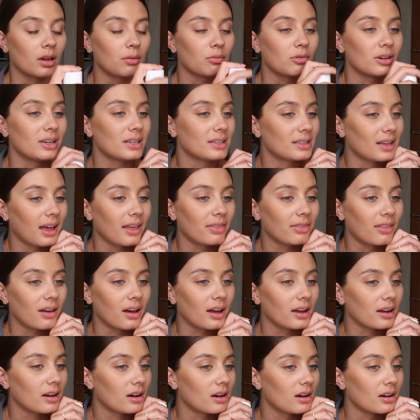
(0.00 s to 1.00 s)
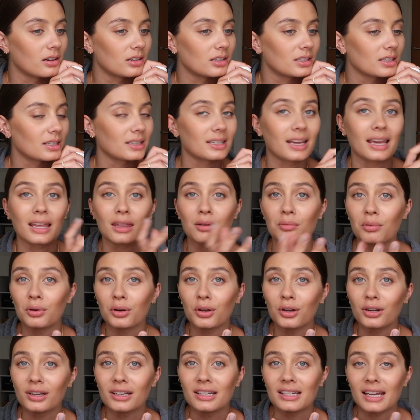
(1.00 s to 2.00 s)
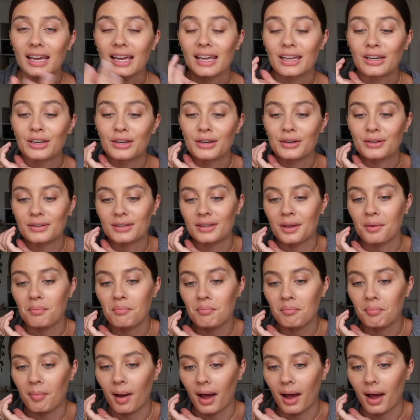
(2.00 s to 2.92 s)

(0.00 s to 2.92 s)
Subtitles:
I'm really sad that I can't take them on holiday and use them,